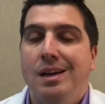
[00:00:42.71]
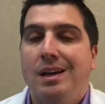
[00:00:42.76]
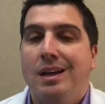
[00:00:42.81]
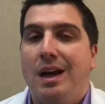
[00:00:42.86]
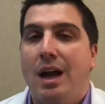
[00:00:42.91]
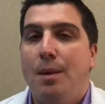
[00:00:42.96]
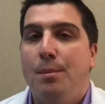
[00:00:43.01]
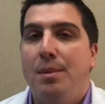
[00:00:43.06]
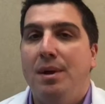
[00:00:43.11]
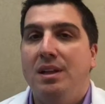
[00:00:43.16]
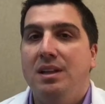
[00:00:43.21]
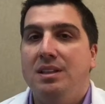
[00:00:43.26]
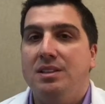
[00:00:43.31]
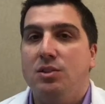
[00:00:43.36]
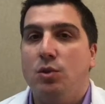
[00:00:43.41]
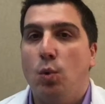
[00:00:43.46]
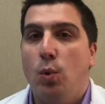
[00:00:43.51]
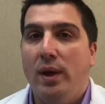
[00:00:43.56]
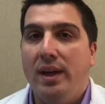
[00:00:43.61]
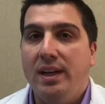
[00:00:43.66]
Kybella
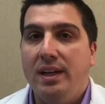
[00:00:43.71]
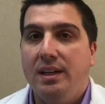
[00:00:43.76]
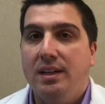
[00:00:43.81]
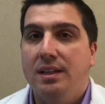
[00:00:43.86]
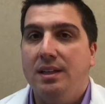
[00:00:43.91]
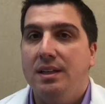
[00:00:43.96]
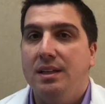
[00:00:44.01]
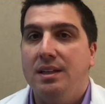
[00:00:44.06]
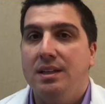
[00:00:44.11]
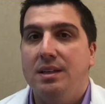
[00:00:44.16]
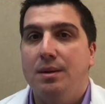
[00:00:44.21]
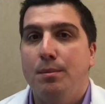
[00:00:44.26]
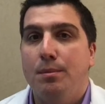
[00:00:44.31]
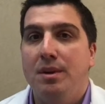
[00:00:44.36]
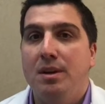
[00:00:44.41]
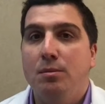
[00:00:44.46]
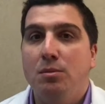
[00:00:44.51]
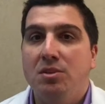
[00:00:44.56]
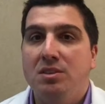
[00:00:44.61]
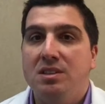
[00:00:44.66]
is quick,
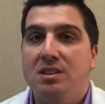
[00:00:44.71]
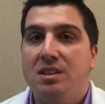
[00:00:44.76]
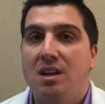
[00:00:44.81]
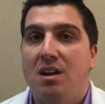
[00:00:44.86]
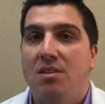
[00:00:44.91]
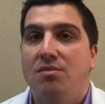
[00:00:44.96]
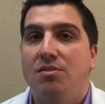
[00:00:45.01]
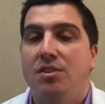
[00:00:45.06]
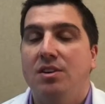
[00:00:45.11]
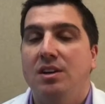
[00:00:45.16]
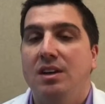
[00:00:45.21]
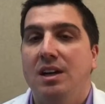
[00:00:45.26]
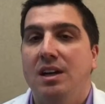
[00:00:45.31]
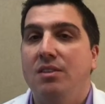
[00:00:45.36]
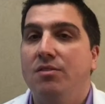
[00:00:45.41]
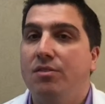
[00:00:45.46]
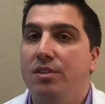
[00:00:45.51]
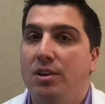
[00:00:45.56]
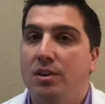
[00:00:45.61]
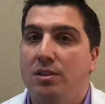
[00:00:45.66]
minimal discomfort,
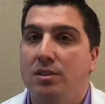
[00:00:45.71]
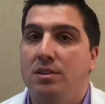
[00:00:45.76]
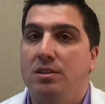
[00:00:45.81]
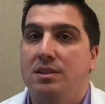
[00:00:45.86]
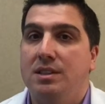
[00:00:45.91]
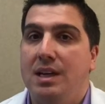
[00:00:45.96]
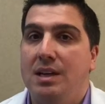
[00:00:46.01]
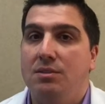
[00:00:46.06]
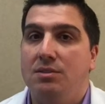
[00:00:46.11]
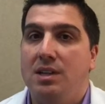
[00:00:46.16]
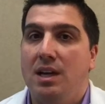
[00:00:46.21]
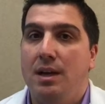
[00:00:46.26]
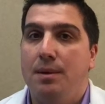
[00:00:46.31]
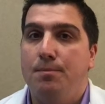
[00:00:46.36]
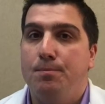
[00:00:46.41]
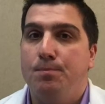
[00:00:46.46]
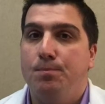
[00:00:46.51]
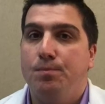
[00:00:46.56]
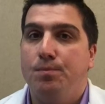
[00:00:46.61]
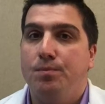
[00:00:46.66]
and very little
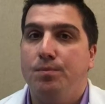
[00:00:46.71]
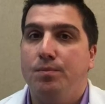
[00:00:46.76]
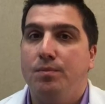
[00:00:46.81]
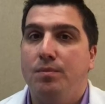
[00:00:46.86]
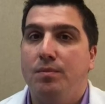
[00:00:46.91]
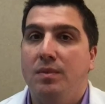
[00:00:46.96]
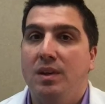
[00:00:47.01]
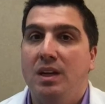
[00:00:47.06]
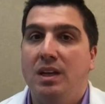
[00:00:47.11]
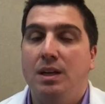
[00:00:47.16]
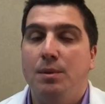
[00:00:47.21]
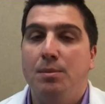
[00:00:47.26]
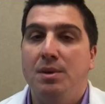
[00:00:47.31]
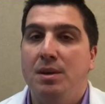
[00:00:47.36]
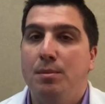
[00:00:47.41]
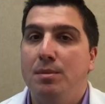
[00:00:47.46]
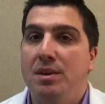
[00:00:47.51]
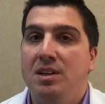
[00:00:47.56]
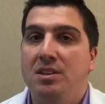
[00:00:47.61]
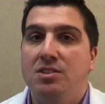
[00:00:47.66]
downtime. It can
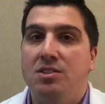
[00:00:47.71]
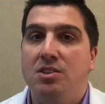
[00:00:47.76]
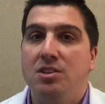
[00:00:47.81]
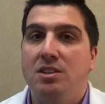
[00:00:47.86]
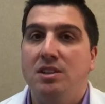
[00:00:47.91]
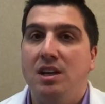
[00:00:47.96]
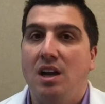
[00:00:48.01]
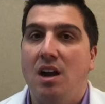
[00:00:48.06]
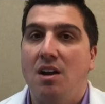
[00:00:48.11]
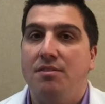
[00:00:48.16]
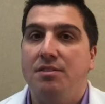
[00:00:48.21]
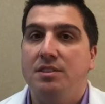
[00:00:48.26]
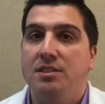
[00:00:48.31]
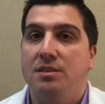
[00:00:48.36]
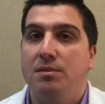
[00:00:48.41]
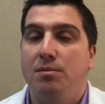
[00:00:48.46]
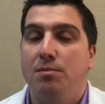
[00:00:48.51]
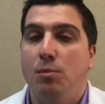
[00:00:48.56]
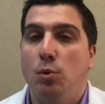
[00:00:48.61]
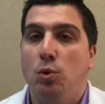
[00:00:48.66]
be administered in the
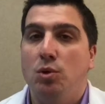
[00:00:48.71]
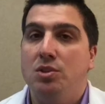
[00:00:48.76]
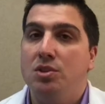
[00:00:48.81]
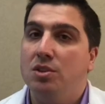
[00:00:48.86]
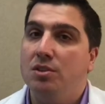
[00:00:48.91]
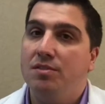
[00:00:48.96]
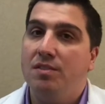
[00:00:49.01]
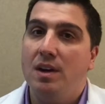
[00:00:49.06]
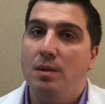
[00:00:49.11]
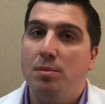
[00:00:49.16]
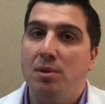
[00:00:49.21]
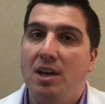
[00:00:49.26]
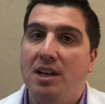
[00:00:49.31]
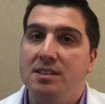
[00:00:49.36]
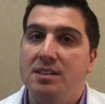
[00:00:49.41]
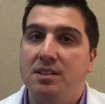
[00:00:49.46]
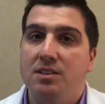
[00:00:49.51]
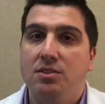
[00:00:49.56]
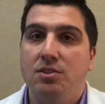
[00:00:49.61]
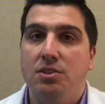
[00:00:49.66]
office of a board-certified
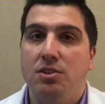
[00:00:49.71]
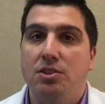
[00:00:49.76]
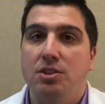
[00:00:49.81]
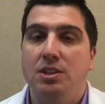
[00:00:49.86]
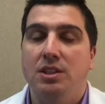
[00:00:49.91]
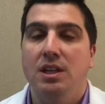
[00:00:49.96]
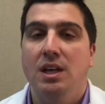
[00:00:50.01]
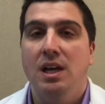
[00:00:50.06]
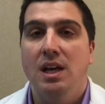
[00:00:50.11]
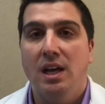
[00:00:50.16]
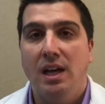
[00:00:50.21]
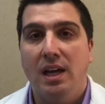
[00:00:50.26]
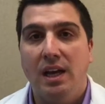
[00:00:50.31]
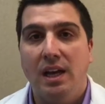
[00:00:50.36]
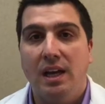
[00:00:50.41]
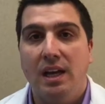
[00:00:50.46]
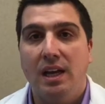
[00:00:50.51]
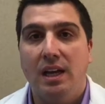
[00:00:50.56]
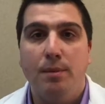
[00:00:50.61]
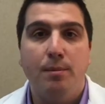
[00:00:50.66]
plastic surgeon
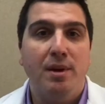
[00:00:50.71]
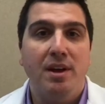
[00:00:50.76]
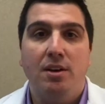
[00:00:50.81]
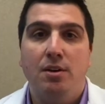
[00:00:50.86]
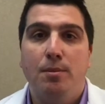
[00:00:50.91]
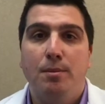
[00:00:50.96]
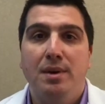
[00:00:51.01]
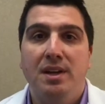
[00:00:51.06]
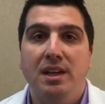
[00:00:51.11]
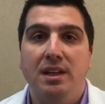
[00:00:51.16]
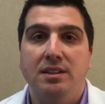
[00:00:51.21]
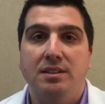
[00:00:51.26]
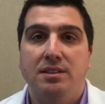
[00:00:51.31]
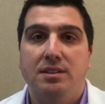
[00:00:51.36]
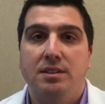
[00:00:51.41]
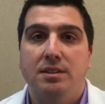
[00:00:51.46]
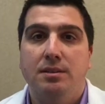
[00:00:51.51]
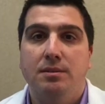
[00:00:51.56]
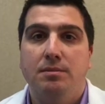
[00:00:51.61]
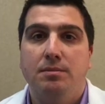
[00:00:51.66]
in a matter of minutes.